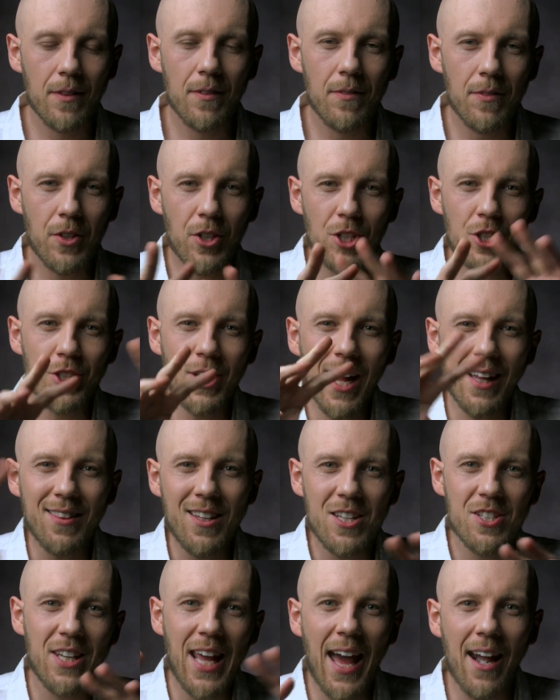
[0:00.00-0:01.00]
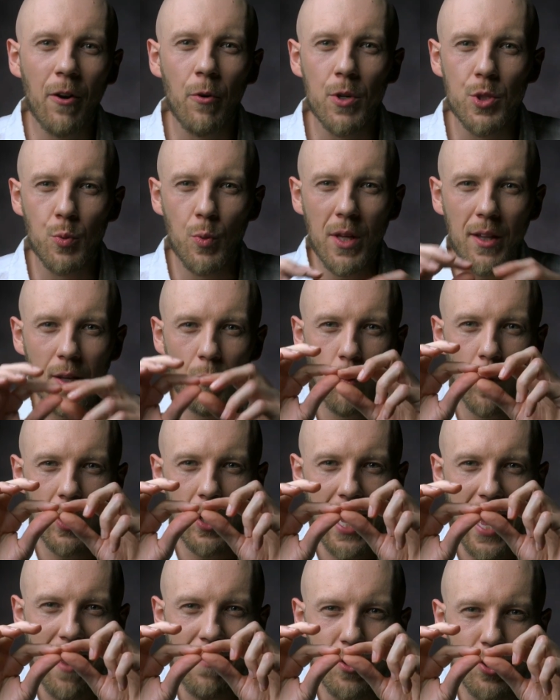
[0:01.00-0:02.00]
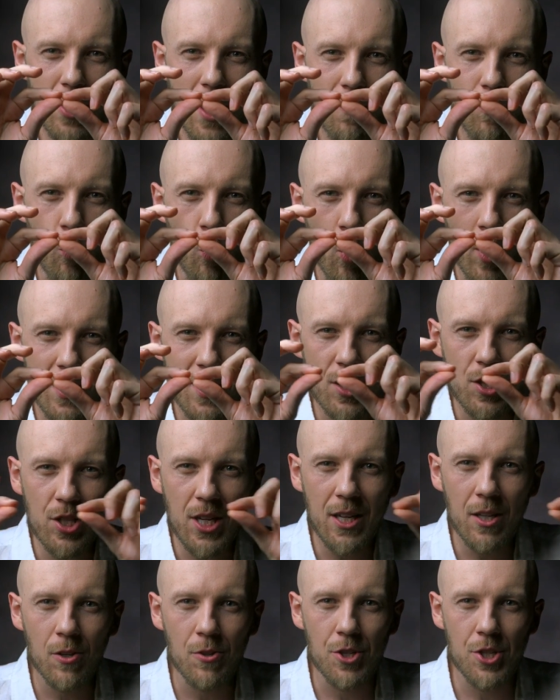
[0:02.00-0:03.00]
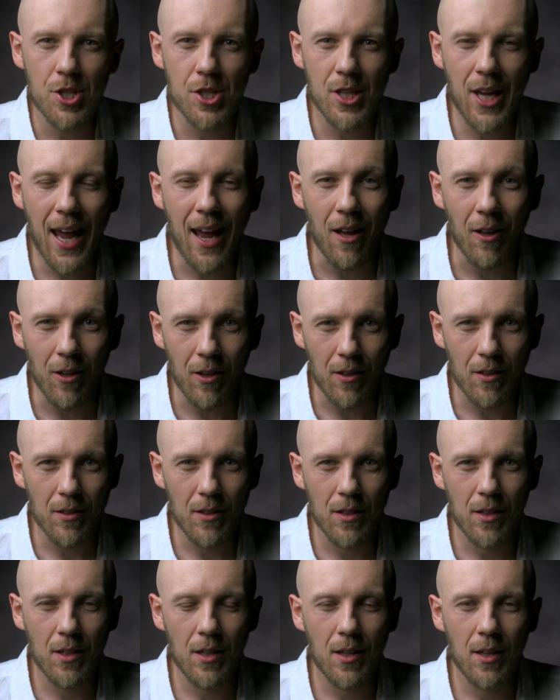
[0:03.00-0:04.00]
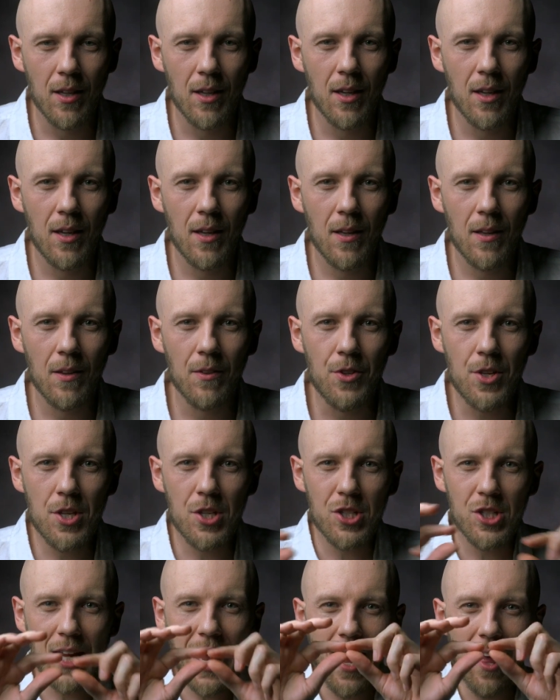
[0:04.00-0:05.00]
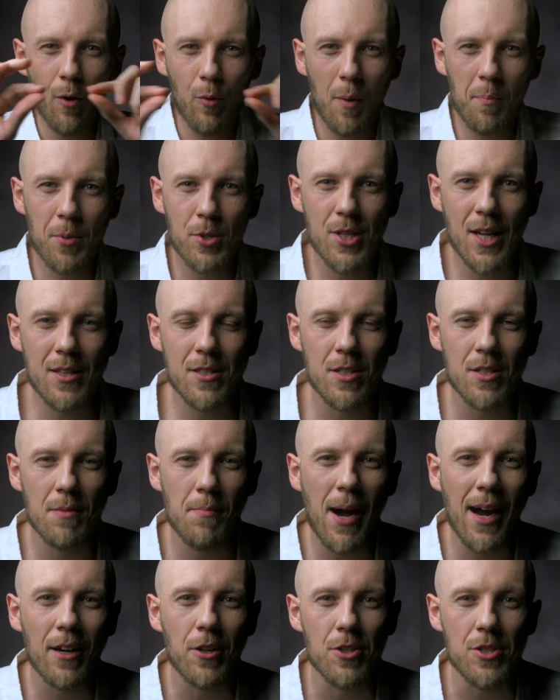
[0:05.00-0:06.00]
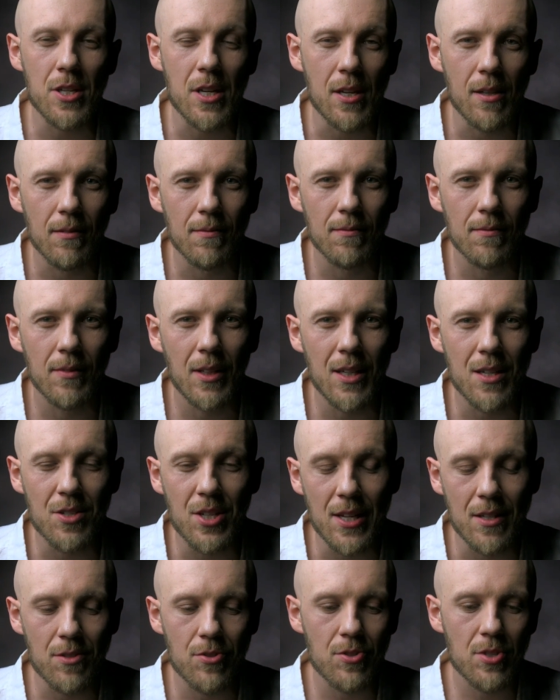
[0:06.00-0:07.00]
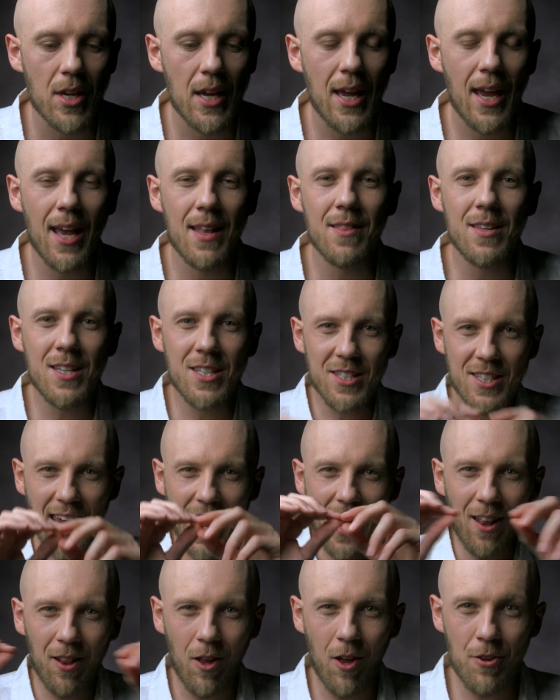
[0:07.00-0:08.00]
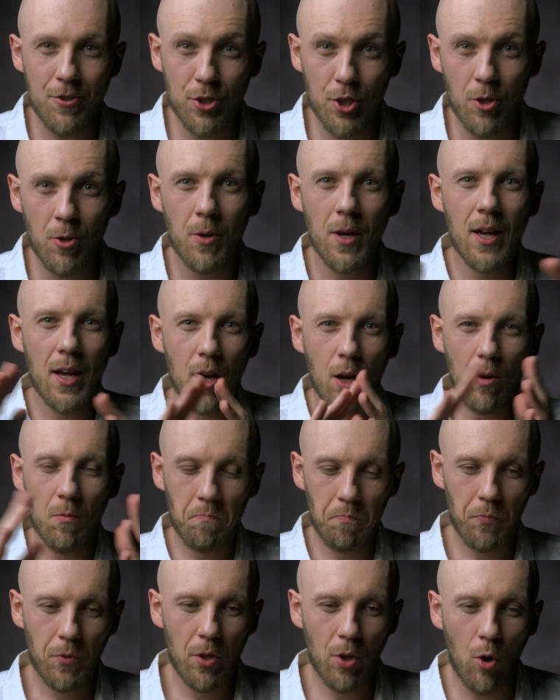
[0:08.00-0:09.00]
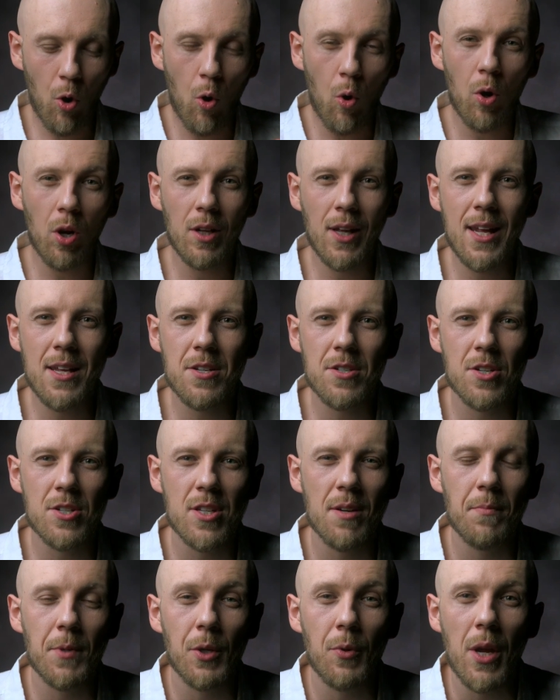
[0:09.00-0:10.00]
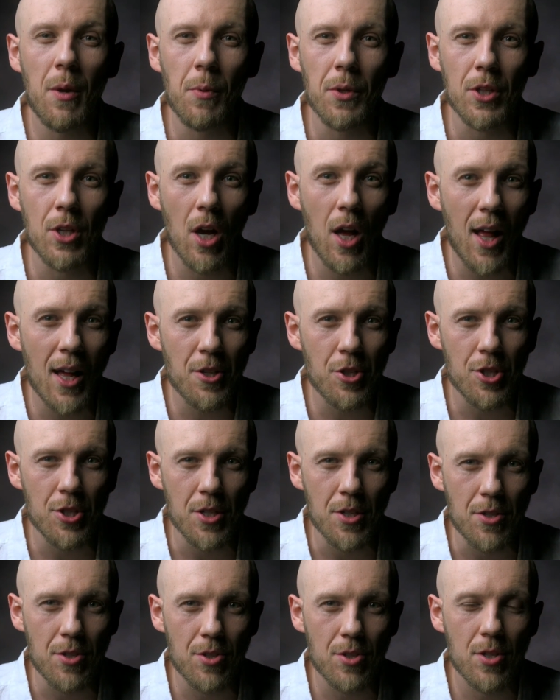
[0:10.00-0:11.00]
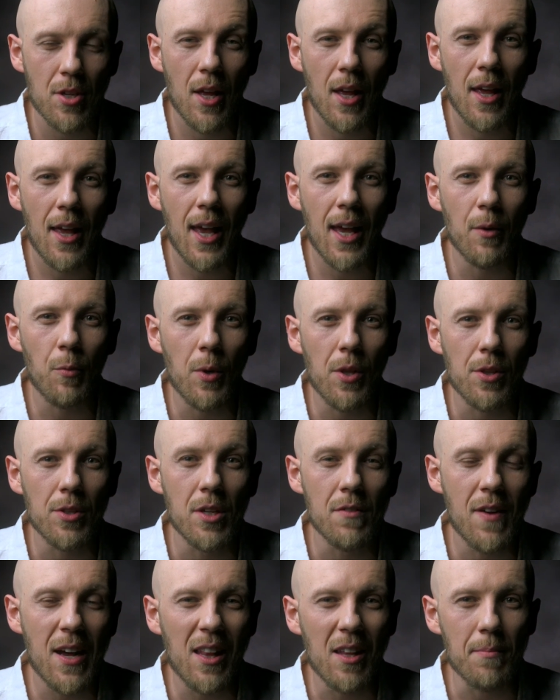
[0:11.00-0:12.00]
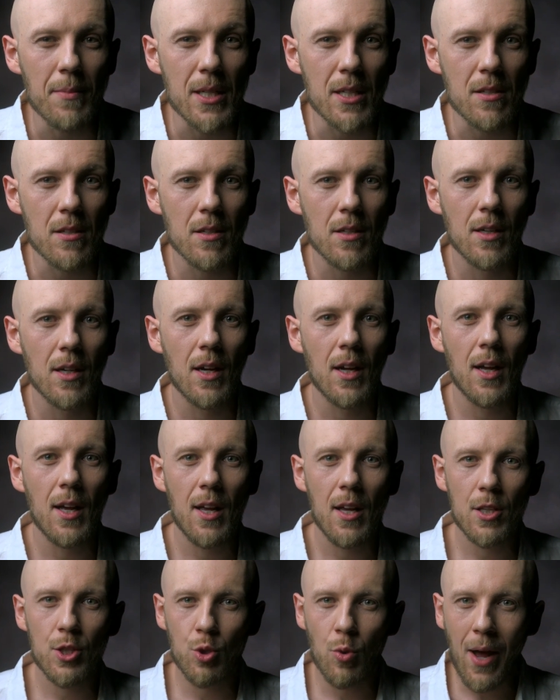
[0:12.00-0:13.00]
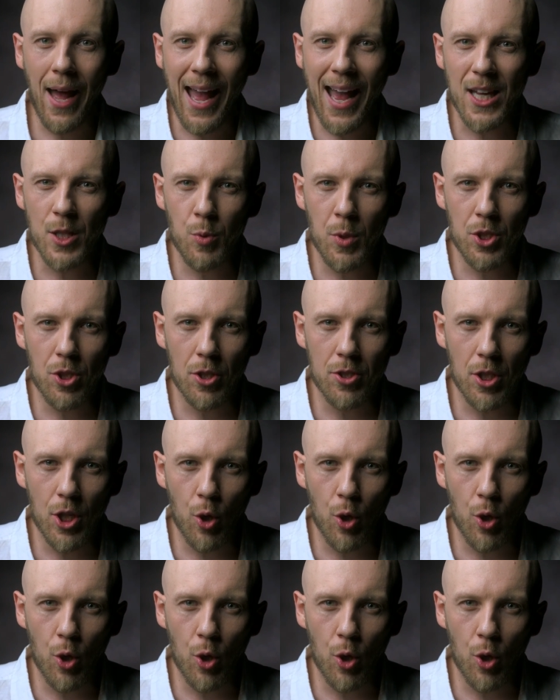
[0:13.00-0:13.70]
There's not these categories. Really, what you have is you have one single scale. This scale represents democracy, in a sense. And this scale also correlates to some degree with consciousness and with development. So as we start to